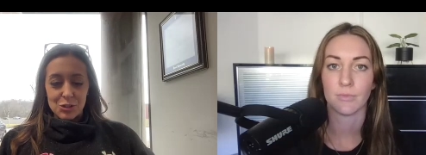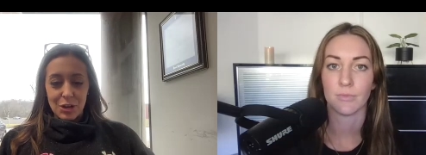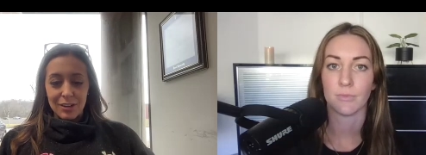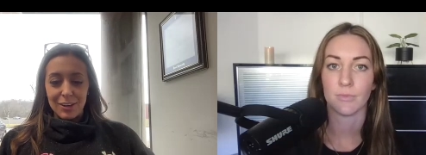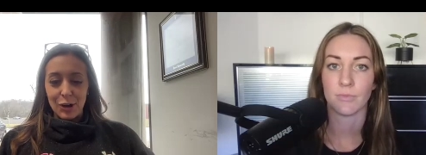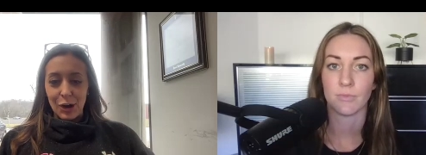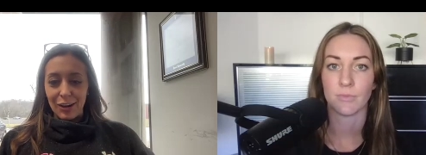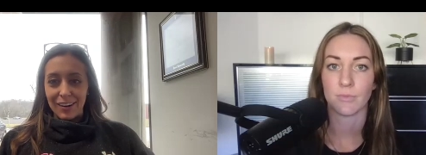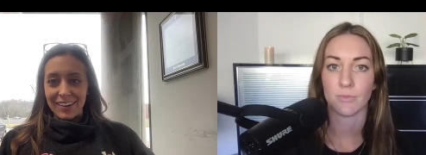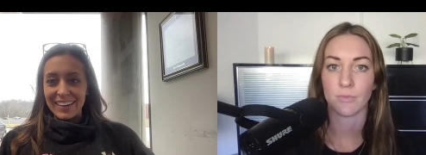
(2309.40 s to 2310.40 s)
Speaker 1: junky
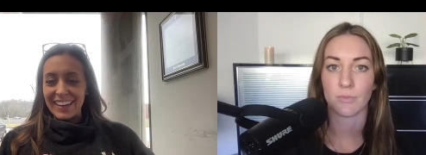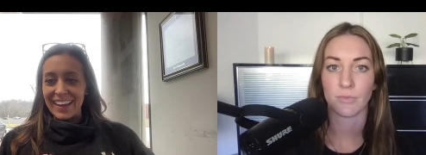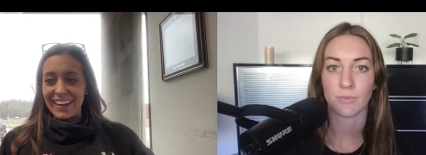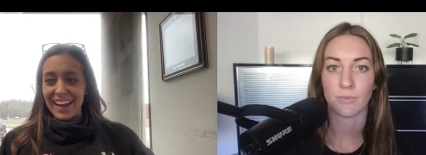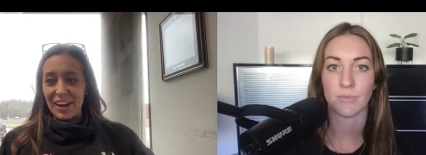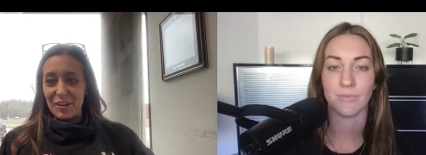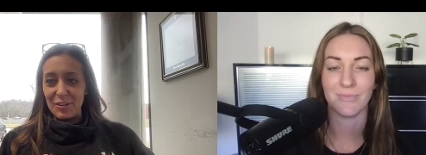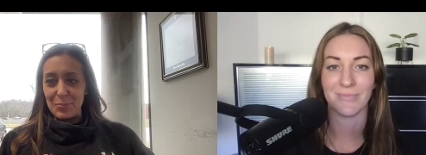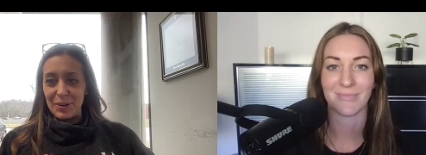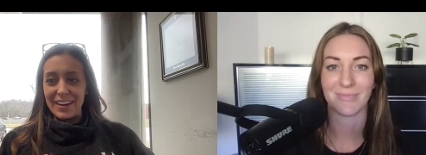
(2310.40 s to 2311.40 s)
car and
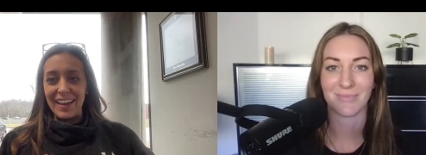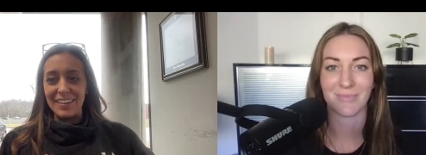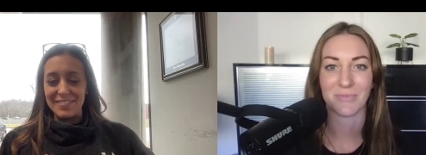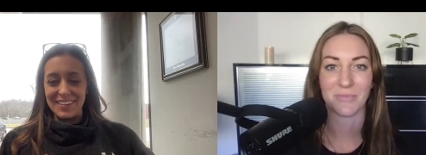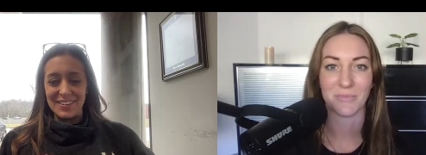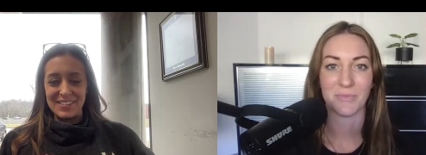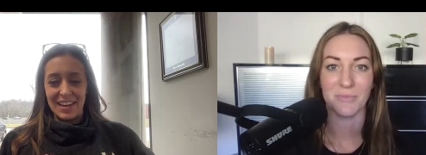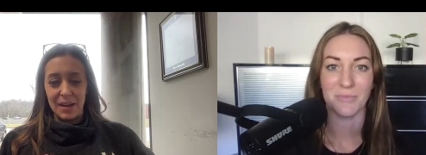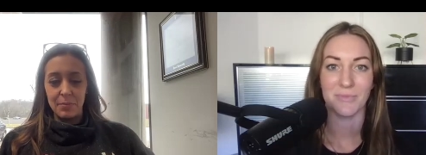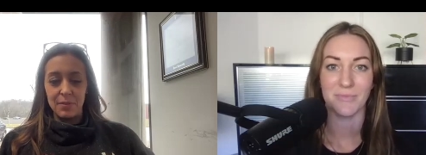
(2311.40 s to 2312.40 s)
now you put an elephant on
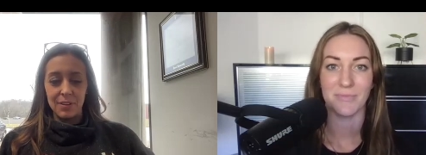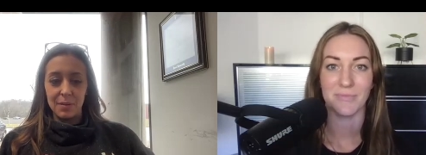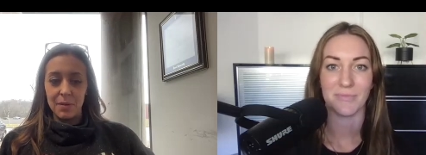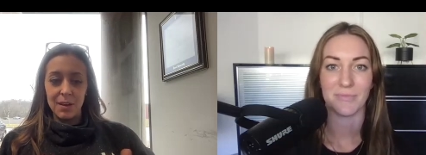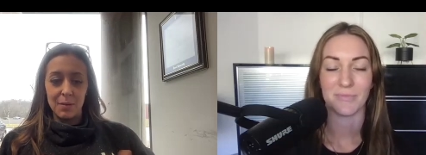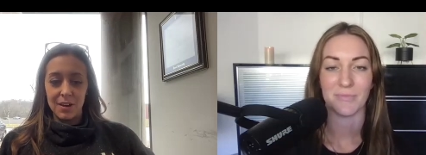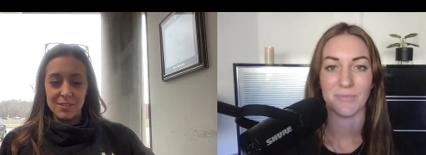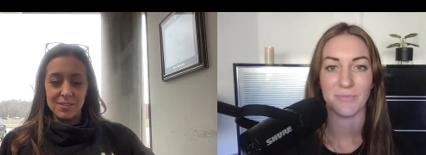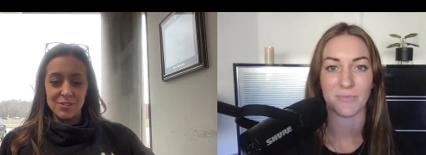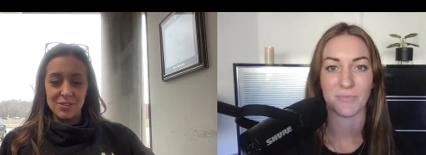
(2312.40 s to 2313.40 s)
top. And you're like, man,
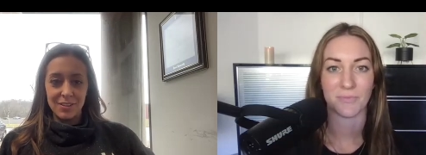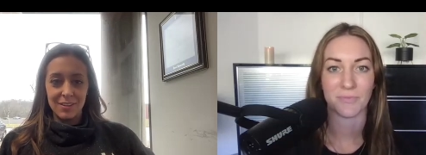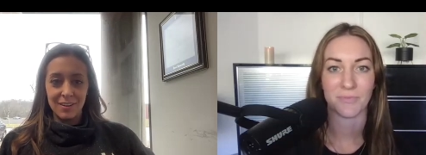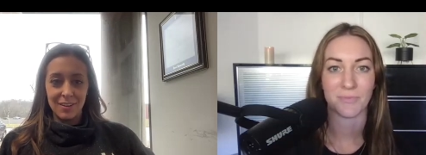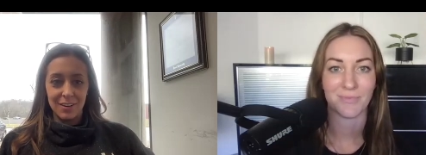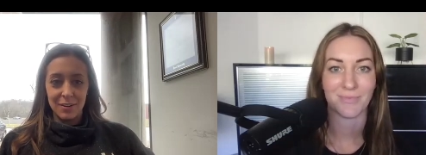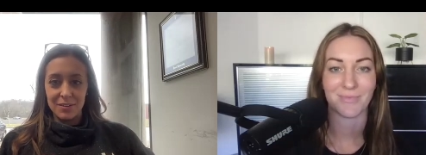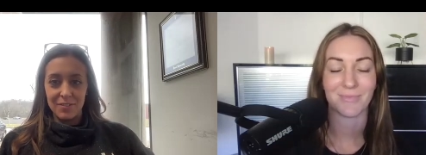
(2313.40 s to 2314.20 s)
why is this junky car going